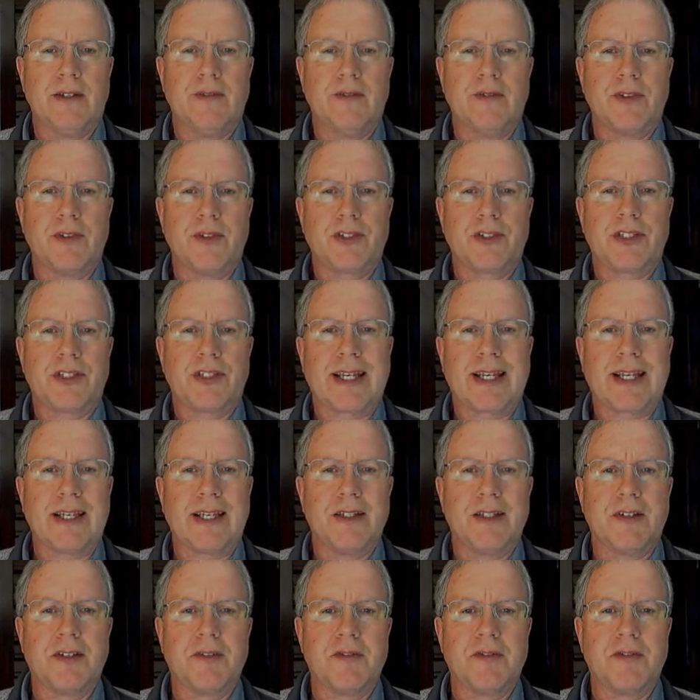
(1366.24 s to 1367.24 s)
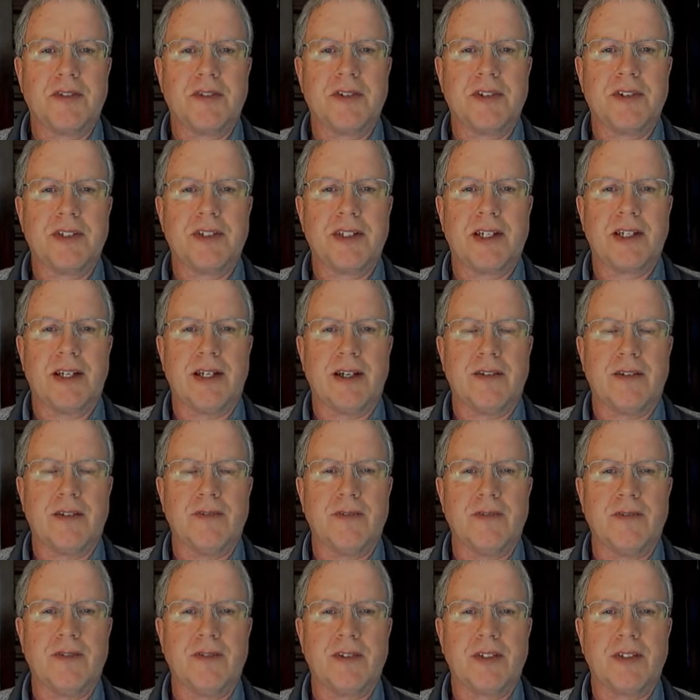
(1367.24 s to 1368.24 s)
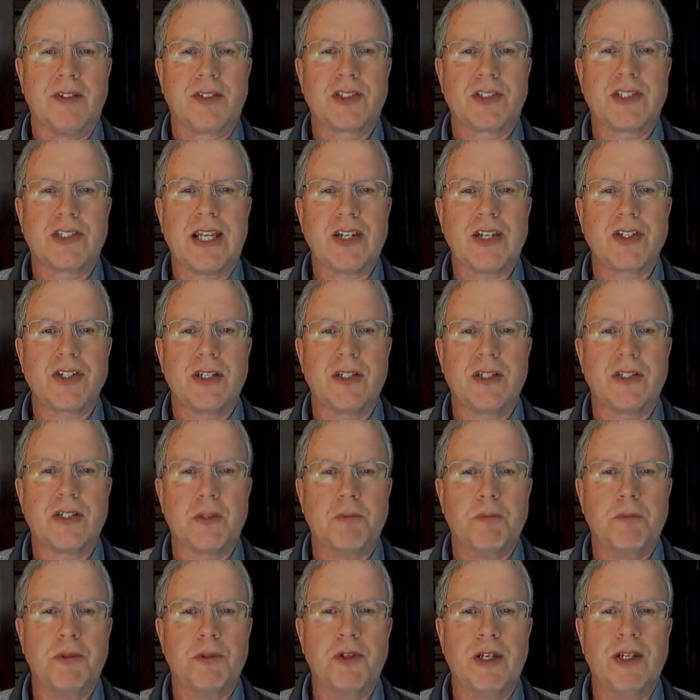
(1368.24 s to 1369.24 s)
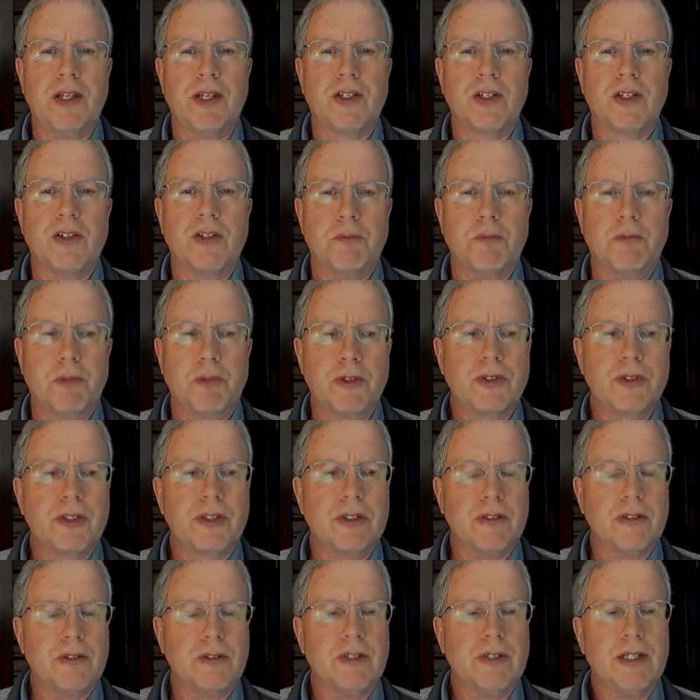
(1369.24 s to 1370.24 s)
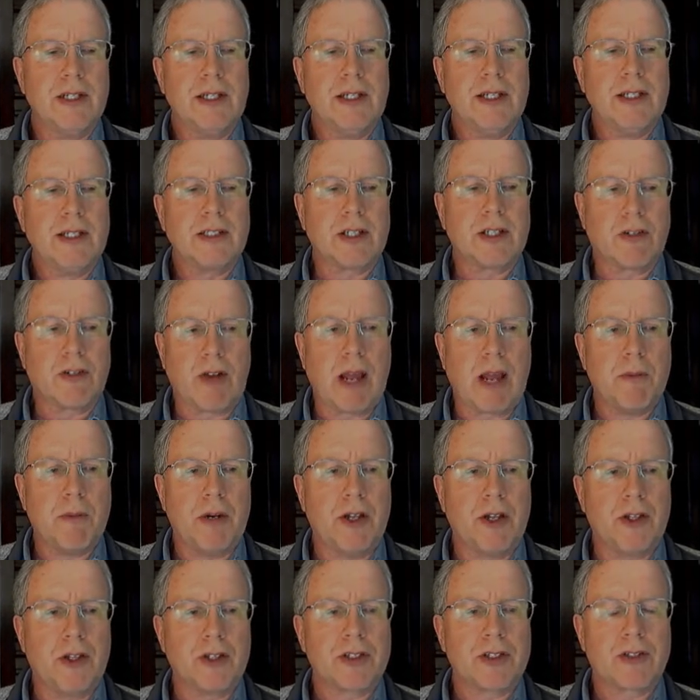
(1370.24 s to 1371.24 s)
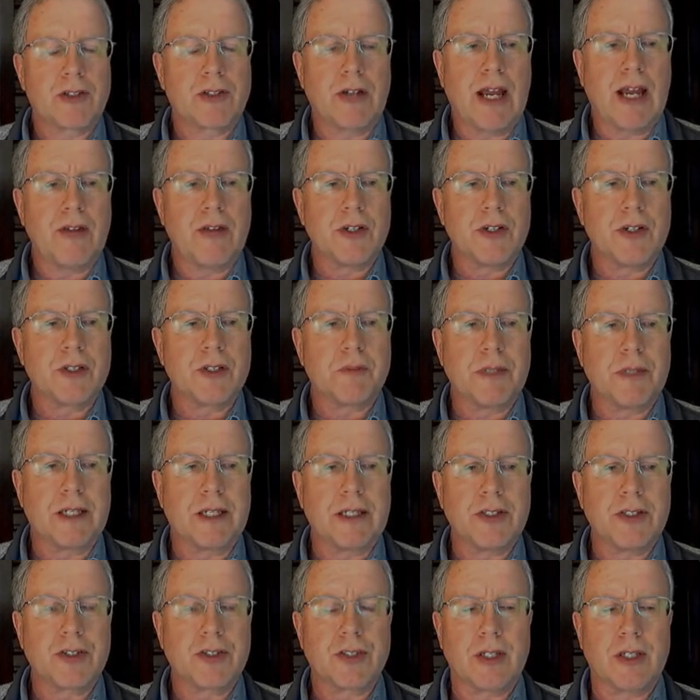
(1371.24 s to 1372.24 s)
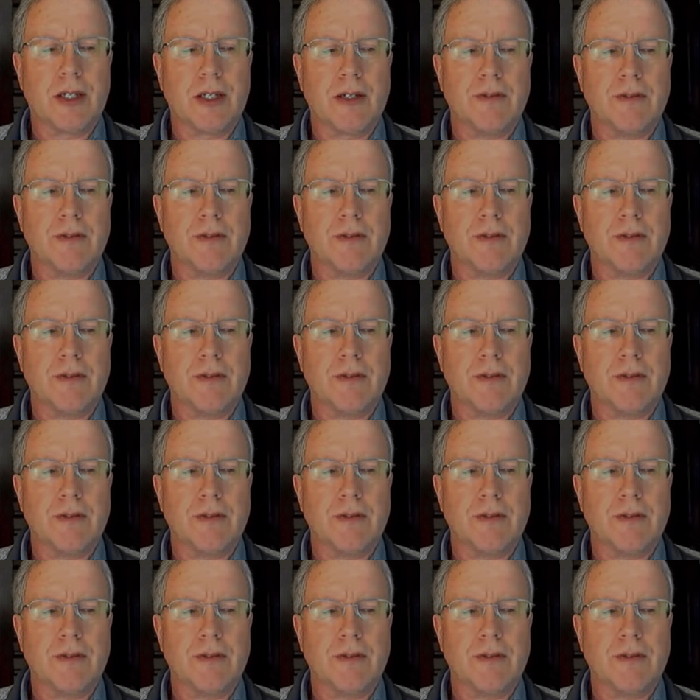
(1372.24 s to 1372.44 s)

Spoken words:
second session to boot into Ubuntu to grab all those drivers, because